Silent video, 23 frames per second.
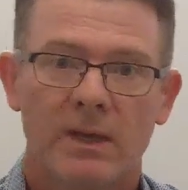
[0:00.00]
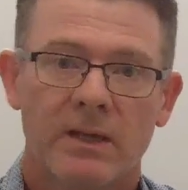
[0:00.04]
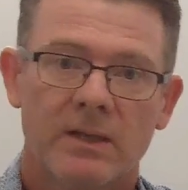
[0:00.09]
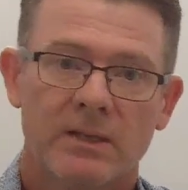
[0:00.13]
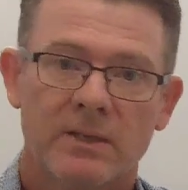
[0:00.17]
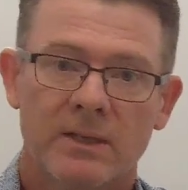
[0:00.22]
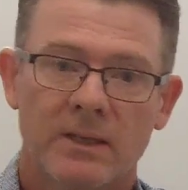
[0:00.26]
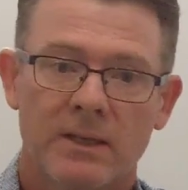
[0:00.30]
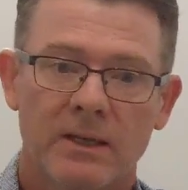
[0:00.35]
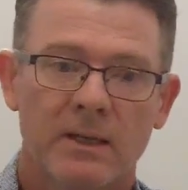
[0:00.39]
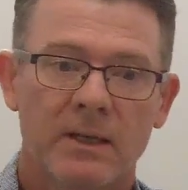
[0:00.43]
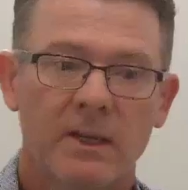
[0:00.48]

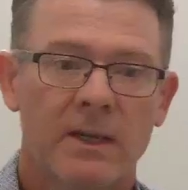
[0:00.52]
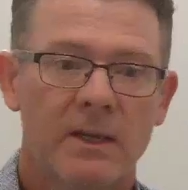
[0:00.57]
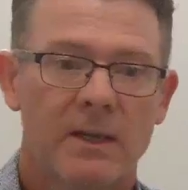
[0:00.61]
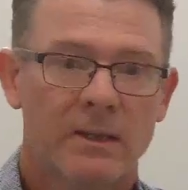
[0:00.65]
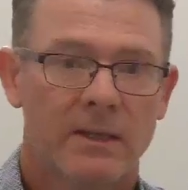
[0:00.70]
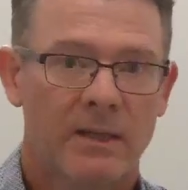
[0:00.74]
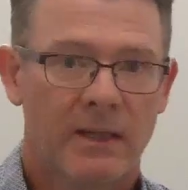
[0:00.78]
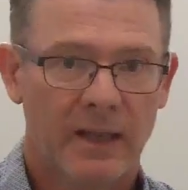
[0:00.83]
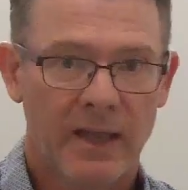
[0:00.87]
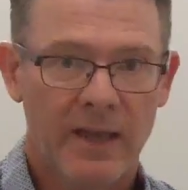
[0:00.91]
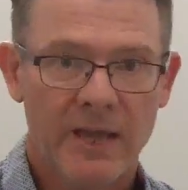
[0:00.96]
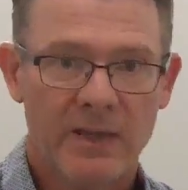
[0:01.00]
You see,
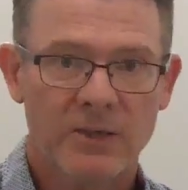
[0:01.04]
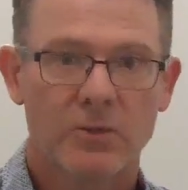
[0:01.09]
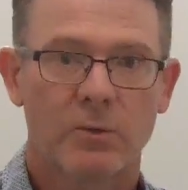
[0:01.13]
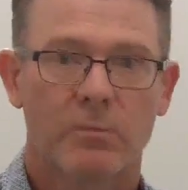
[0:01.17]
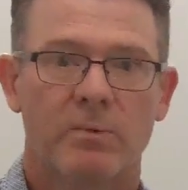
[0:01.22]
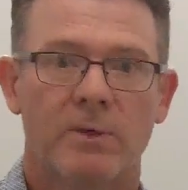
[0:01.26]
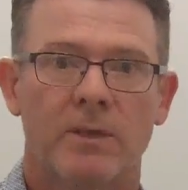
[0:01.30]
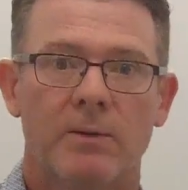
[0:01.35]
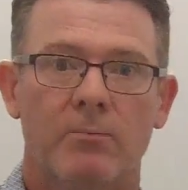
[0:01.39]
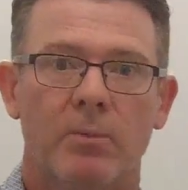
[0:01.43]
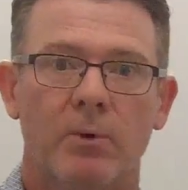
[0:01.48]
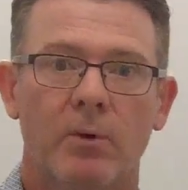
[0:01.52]
the laser
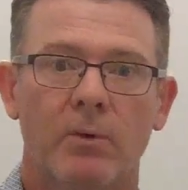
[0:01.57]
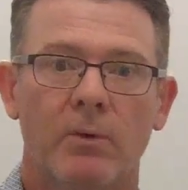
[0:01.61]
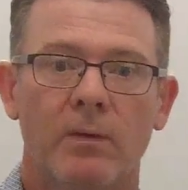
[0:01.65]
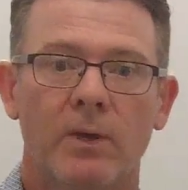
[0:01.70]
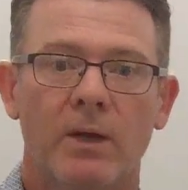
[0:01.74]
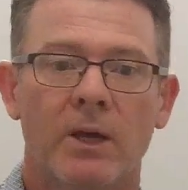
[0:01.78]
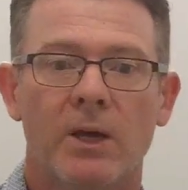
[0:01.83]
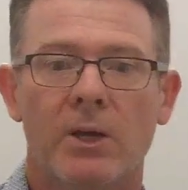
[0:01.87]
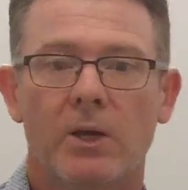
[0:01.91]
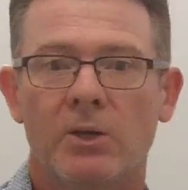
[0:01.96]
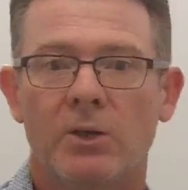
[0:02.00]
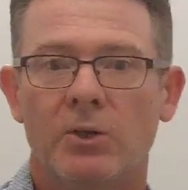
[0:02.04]
people
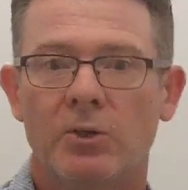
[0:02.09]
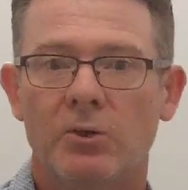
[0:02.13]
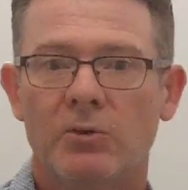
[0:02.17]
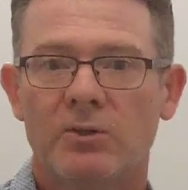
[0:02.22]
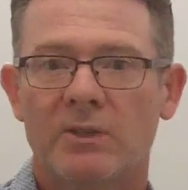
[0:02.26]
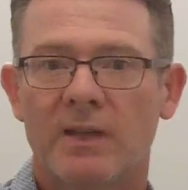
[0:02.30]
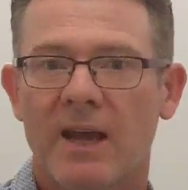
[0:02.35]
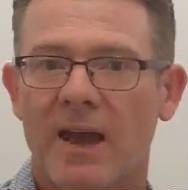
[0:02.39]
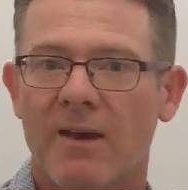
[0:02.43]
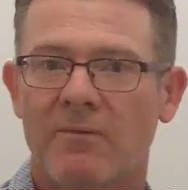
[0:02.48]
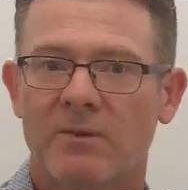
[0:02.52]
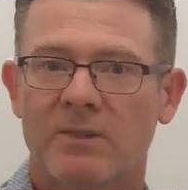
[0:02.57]

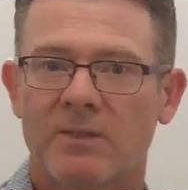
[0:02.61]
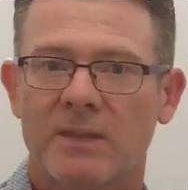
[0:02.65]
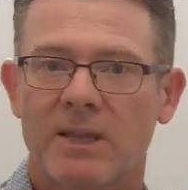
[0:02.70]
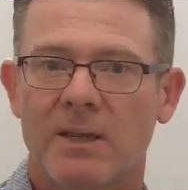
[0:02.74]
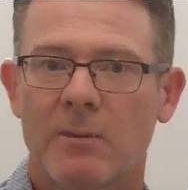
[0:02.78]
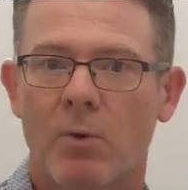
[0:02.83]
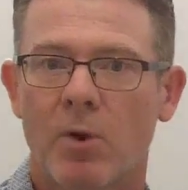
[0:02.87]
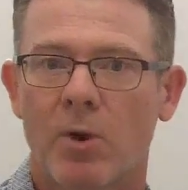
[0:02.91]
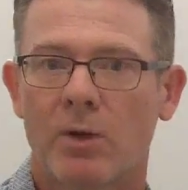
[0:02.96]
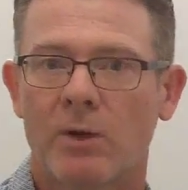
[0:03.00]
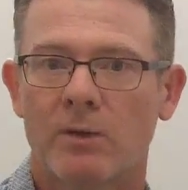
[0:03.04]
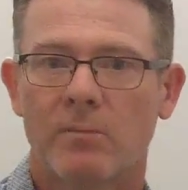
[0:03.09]
used to have the
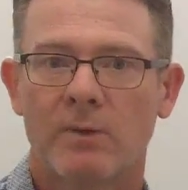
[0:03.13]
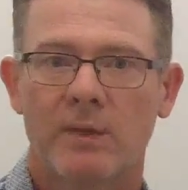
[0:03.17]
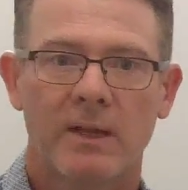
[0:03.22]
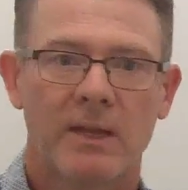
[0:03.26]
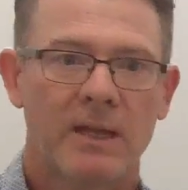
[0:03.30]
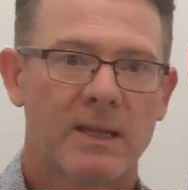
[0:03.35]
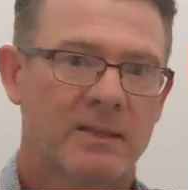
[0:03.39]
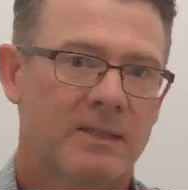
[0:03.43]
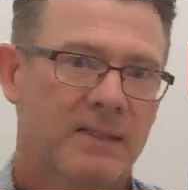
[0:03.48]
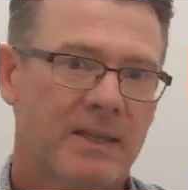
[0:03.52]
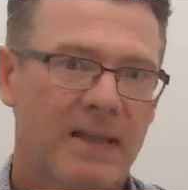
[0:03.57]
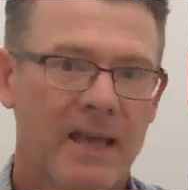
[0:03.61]
same argument
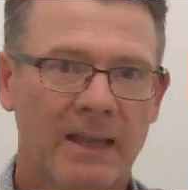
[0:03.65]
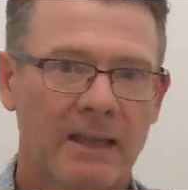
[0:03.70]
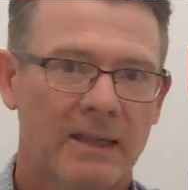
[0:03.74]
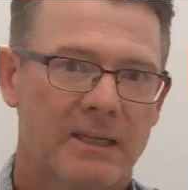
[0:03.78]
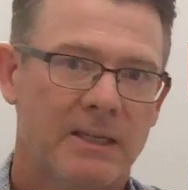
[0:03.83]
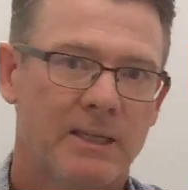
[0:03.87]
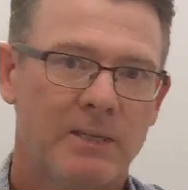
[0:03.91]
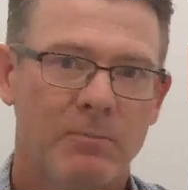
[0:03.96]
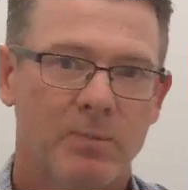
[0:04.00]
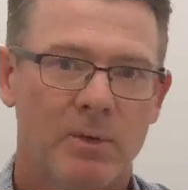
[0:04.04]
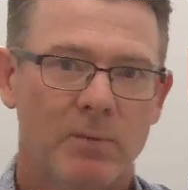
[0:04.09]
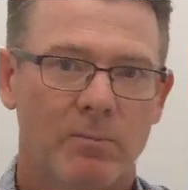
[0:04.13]
against the
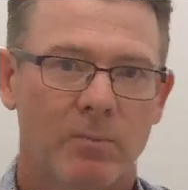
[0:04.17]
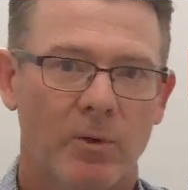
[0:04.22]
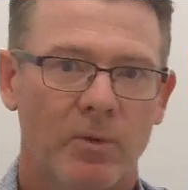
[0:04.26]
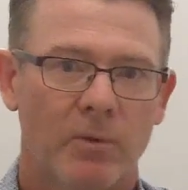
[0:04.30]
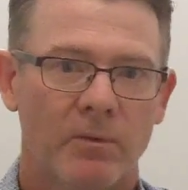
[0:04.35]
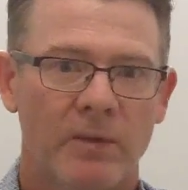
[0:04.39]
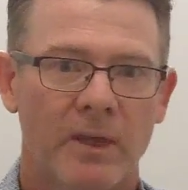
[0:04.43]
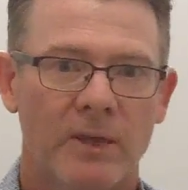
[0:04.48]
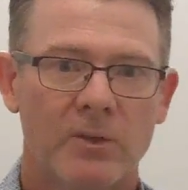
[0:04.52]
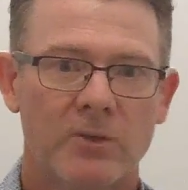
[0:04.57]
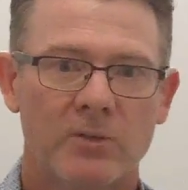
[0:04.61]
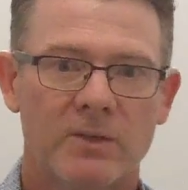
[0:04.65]
LED
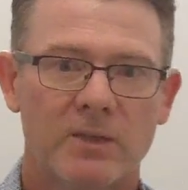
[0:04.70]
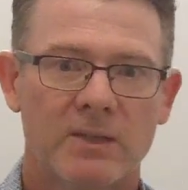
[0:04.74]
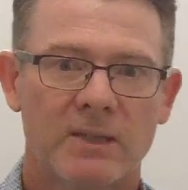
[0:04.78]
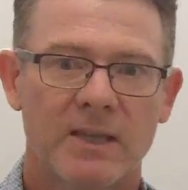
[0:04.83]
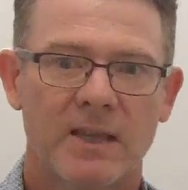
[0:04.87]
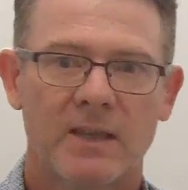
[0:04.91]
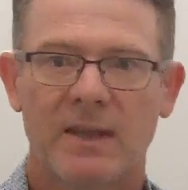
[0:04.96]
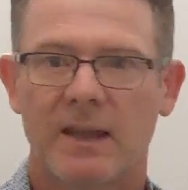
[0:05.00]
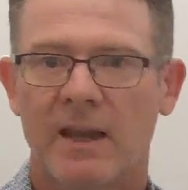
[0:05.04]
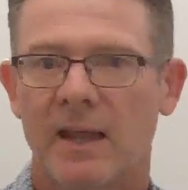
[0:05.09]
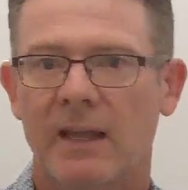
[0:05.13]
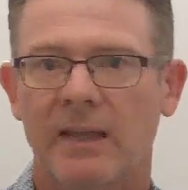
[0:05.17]
people. They used to
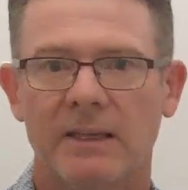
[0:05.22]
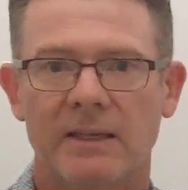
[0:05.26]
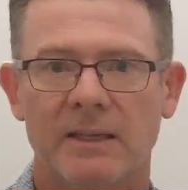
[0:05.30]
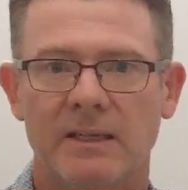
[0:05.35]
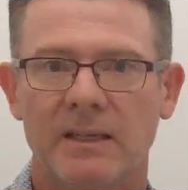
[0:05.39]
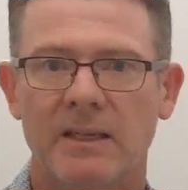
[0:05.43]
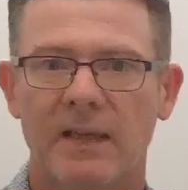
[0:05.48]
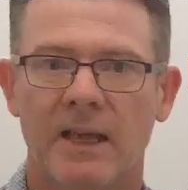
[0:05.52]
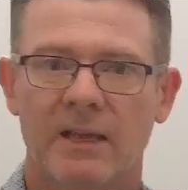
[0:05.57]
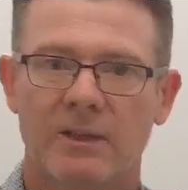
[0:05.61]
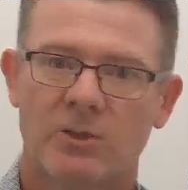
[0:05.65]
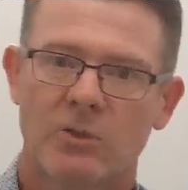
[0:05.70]
say that
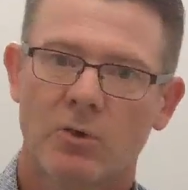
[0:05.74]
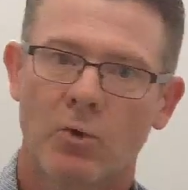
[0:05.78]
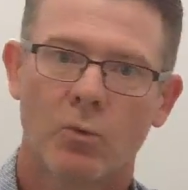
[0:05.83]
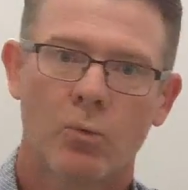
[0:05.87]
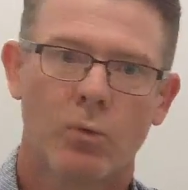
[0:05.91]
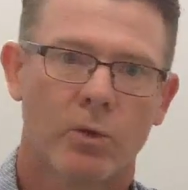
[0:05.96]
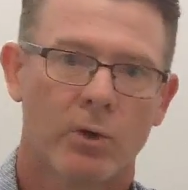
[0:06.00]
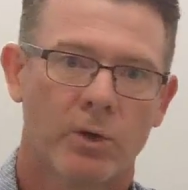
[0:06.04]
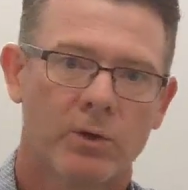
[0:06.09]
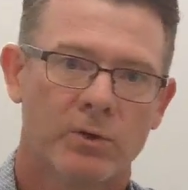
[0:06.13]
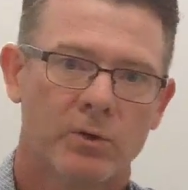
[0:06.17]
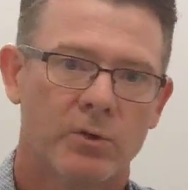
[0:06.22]
LED lights
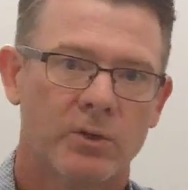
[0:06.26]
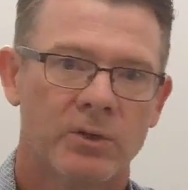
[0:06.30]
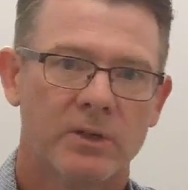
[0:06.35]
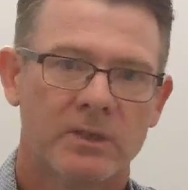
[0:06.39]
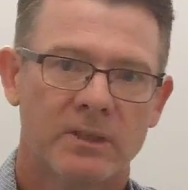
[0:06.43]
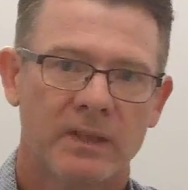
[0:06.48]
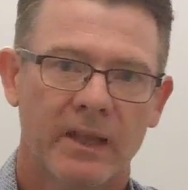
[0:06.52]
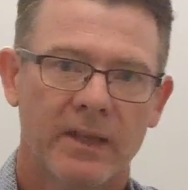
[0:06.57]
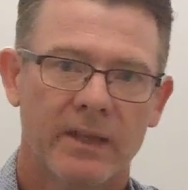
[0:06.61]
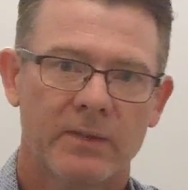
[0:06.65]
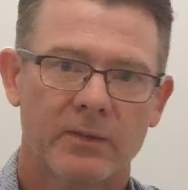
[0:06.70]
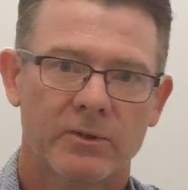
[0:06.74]
don't work as good
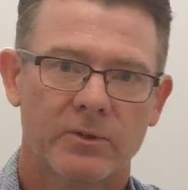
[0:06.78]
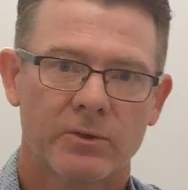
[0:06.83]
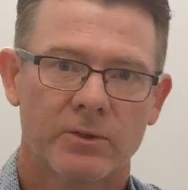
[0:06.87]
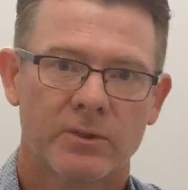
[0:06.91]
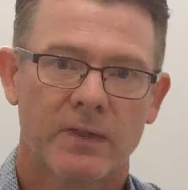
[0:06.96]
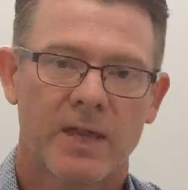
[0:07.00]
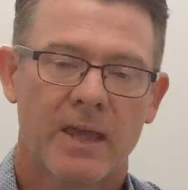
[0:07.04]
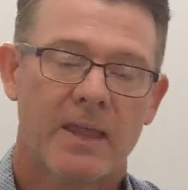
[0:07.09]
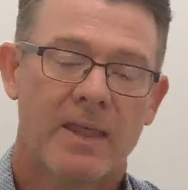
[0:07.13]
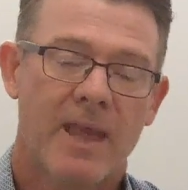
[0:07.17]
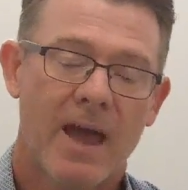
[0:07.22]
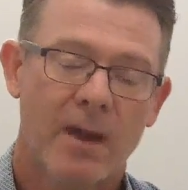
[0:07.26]
as
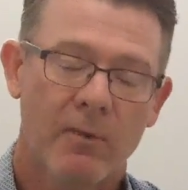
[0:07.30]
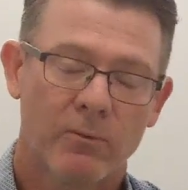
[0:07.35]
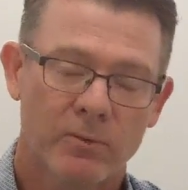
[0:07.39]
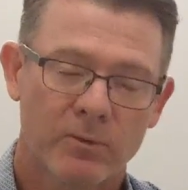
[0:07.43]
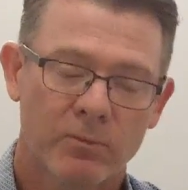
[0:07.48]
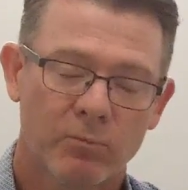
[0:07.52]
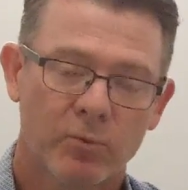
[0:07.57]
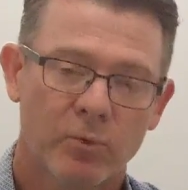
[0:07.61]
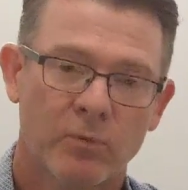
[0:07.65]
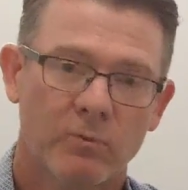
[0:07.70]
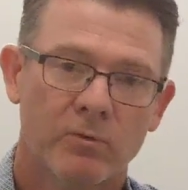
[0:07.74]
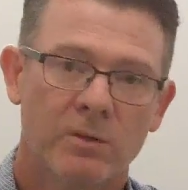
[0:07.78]
lasers, and that
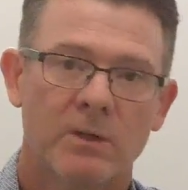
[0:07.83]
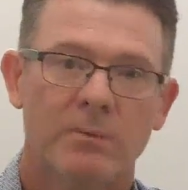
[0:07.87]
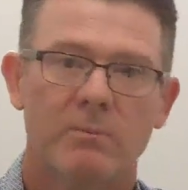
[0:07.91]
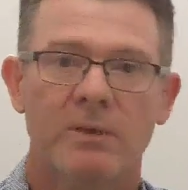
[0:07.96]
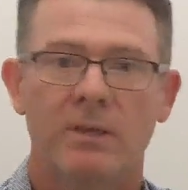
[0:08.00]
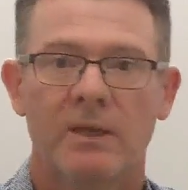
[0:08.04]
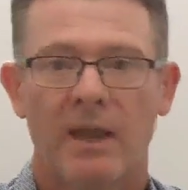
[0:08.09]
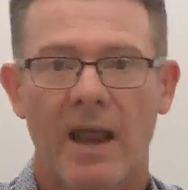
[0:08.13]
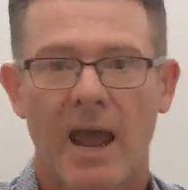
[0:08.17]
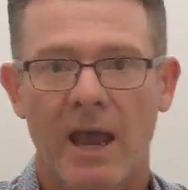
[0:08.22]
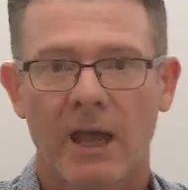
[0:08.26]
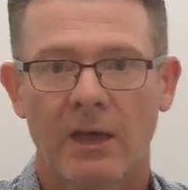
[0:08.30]
was proven to
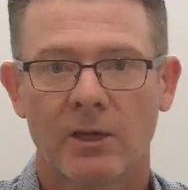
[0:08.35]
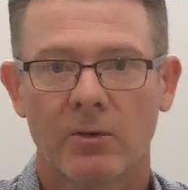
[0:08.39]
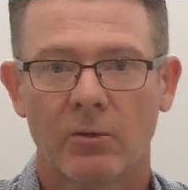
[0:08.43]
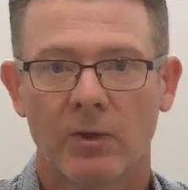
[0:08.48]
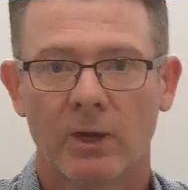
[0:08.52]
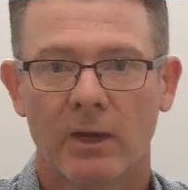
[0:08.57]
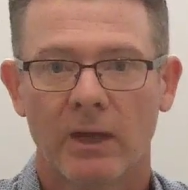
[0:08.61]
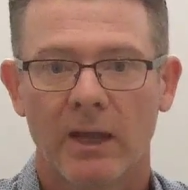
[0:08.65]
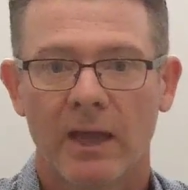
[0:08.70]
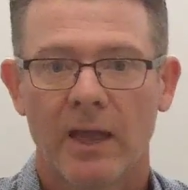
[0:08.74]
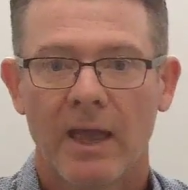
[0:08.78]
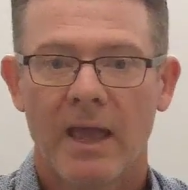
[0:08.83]
be
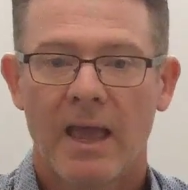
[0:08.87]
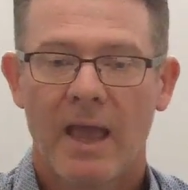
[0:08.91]
inaccurate.